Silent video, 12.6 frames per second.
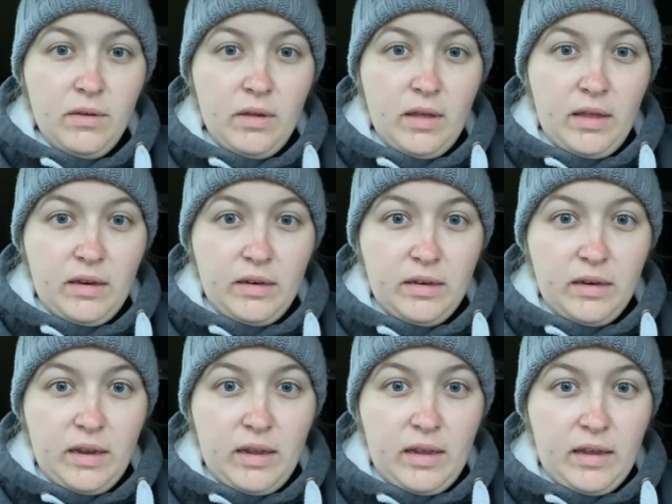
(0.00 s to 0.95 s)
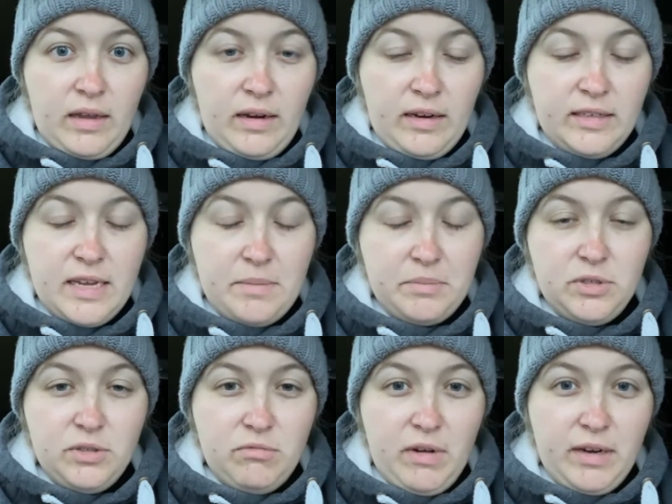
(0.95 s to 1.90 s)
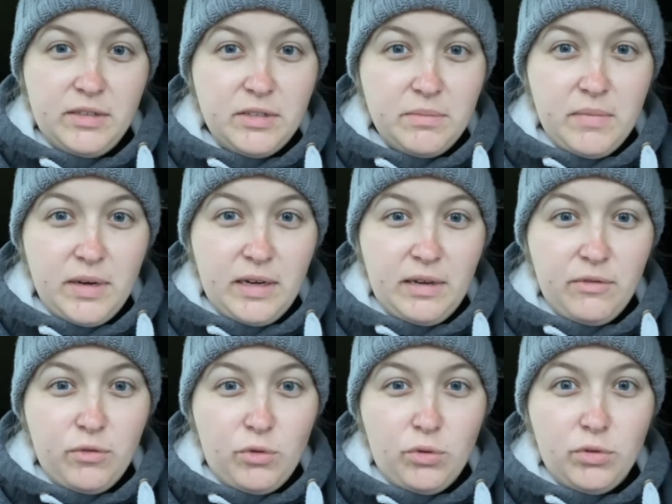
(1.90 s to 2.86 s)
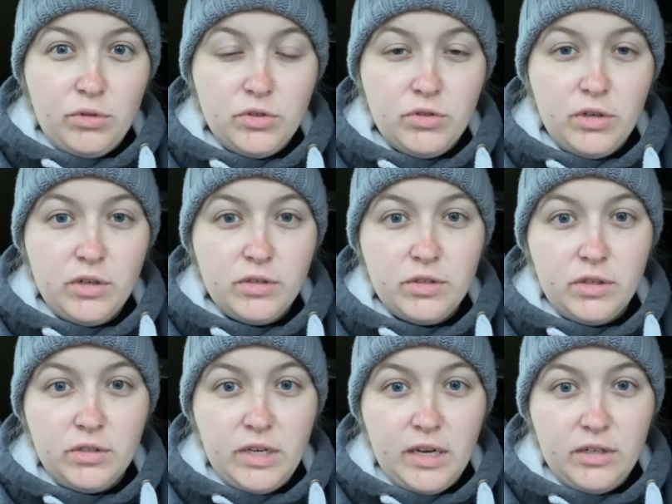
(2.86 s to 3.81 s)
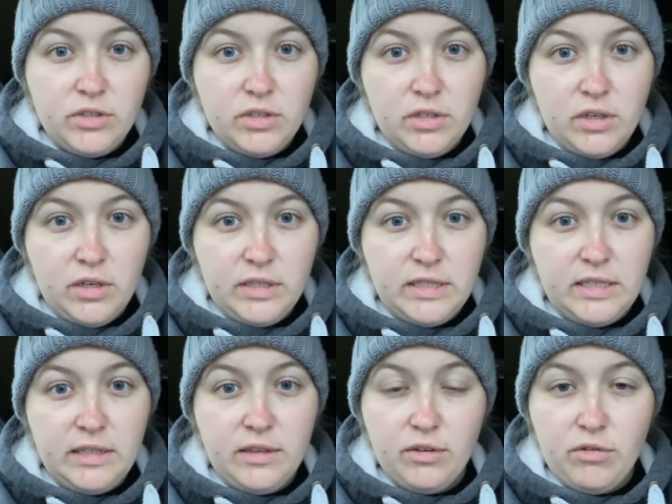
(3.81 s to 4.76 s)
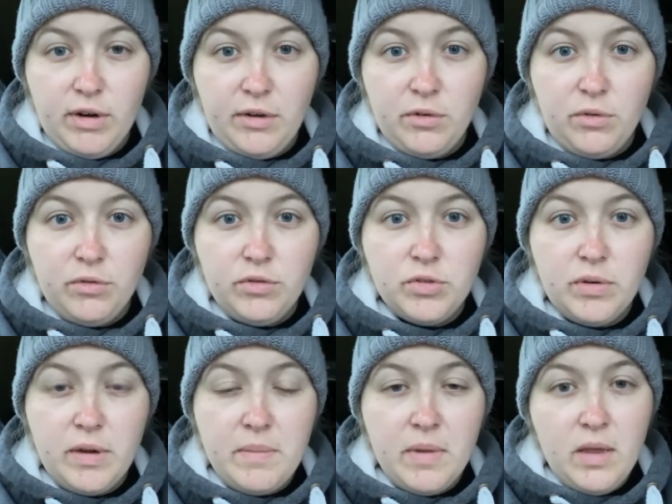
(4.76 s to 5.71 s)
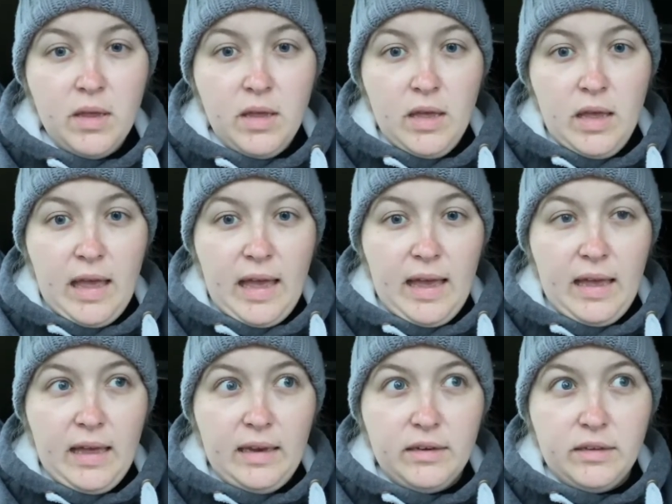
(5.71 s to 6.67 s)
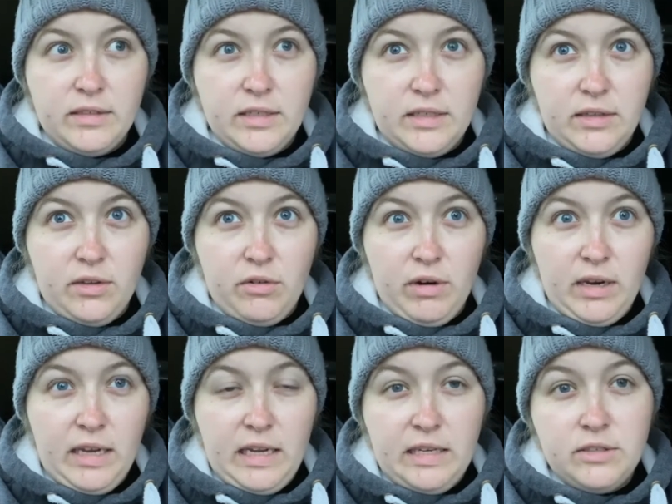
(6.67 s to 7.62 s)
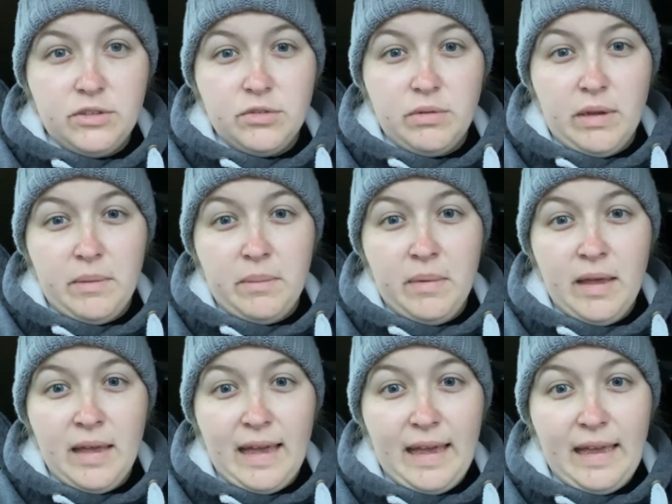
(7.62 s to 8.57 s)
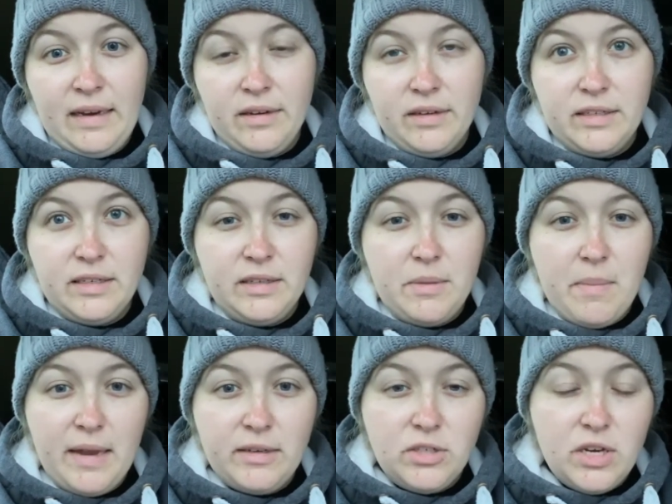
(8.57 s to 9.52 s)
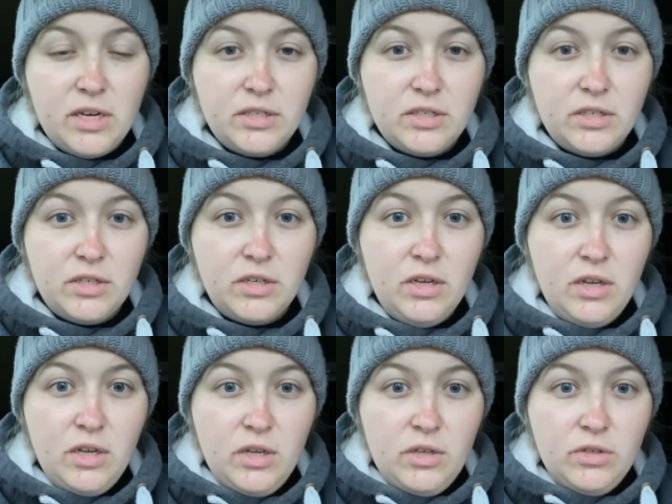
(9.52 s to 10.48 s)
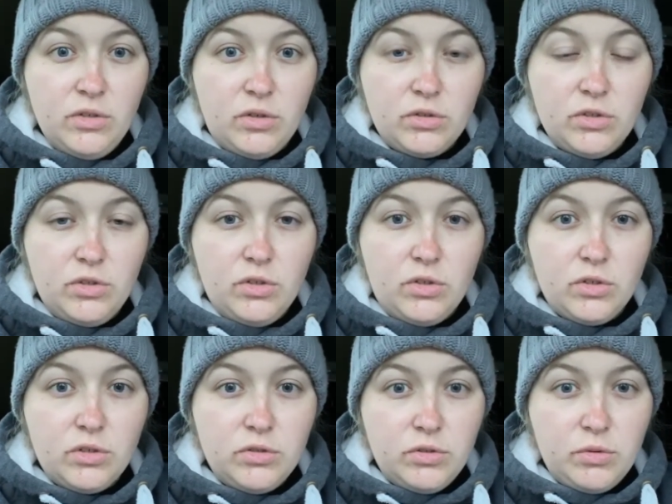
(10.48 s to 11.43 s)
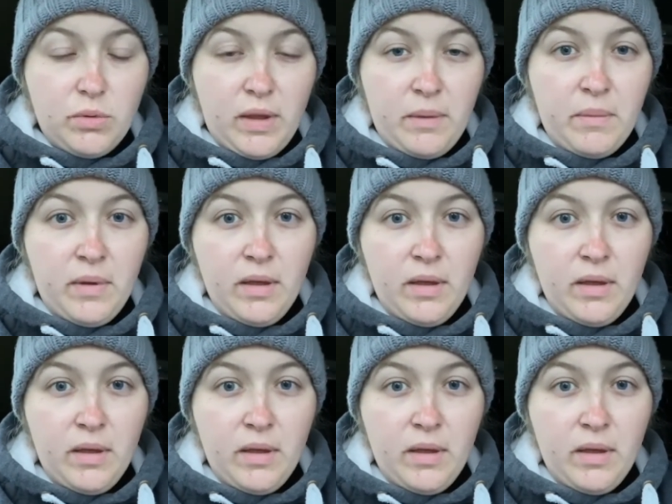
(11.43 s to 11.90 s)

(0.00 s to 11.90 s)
in an attempt to raise some money for the Stroke Association. I did the Great North Swim, and I did the Great East Swim, and I did the Manchester Dr. Doc Swim